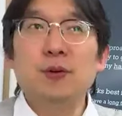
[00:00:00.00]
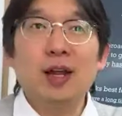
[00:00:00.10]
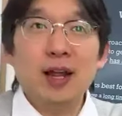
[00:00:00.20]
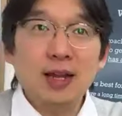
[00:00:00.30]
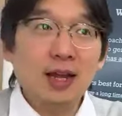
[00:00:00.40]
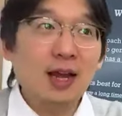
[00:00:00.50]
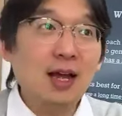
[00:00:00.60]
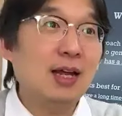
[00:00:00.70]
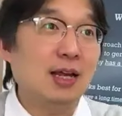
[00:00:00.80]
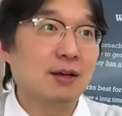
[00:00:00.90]
for
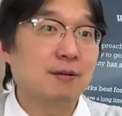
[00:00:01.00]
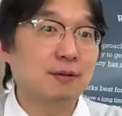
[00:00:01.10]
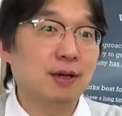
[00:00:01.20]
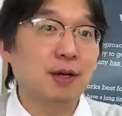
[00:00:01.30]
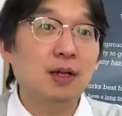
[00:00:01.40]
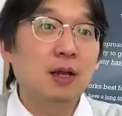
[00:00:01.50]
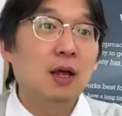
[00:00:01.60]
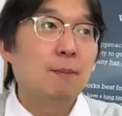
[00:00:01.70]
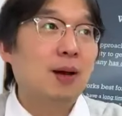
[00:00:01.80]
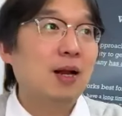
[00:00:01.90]
AI,
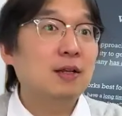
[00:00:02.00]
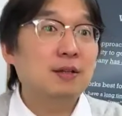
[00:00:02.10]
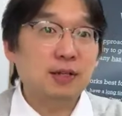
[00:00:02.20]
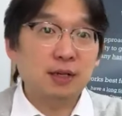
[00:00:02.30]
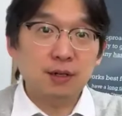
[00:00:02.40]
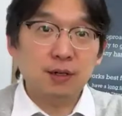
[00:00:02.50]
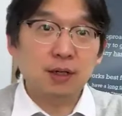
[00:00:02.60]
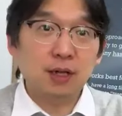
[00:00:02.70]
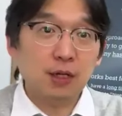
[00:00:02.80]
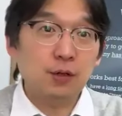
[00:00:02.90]
right?
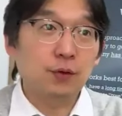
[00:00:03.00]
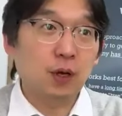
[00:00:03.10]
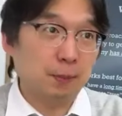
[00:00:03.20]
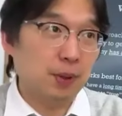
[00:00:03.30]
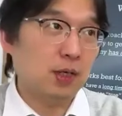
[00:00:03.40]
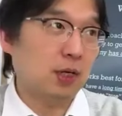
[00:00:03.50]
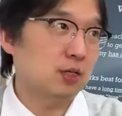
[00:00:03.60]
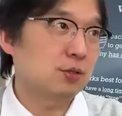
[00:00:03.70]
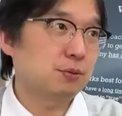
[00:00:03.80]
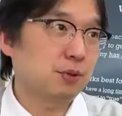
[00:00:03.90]
Palantir kind of
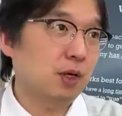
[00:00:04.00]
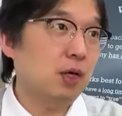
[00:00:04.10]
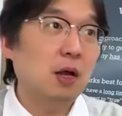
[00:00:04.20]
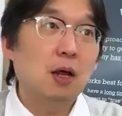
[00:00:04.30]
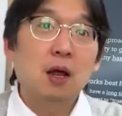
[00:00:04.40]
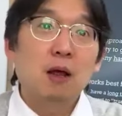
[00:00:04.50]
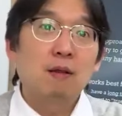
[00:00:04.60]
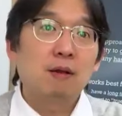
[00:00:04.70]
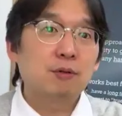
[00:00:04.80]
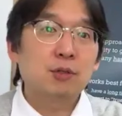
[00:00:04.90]
companies, right?
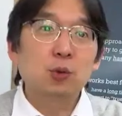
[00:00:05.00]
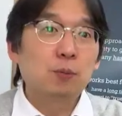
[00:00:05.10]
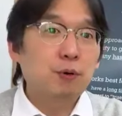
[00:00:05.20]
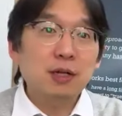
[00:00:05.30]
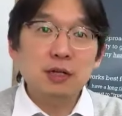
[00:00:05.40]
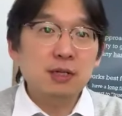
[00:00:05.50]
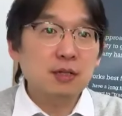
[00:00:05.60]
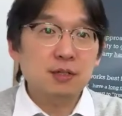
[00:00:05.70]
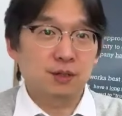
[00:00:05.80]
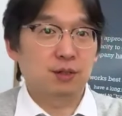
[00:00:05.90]
There was no
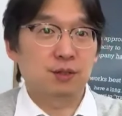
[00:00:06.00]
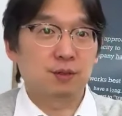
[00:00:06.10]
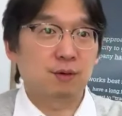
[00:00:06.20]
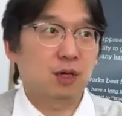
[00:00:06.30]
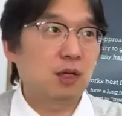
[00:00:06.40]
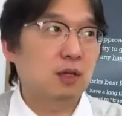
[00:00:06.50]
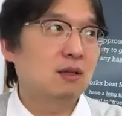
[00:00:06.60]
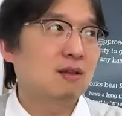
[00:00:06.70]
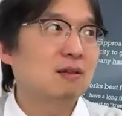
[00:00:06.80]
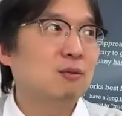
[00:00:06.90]
predecessors, right?
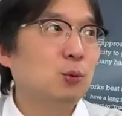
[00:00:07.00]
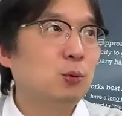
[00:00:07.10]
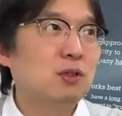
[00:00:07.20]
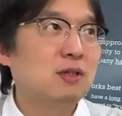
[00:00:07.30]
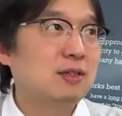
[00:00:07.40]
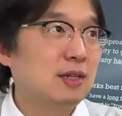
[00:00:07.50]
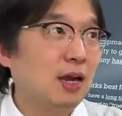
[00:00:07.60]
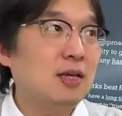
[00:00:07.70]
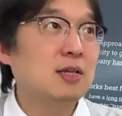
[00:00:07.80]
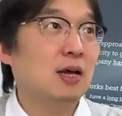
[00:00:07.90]
No
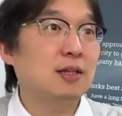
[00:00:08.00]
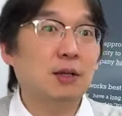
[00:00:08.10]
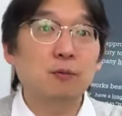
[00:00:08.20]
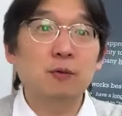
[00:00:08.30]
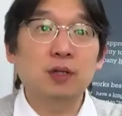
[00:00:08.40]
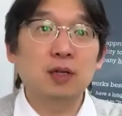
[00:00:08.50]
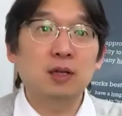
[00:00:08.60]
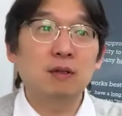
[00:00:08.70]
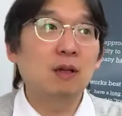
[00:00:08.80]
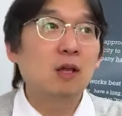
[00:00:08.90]
data that we
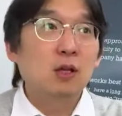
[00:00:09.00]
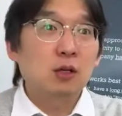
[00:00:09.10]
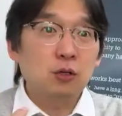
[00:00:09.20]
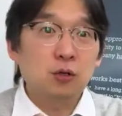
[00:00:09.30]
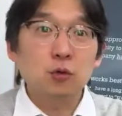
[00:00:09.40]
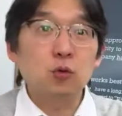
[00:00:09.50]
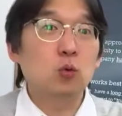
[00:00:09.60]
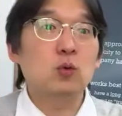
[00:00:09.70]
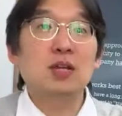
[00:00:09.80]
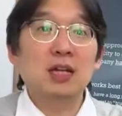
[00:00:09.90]
can
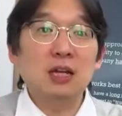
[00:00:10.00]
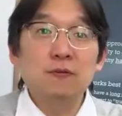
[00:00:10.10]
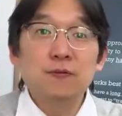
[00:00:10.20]
use and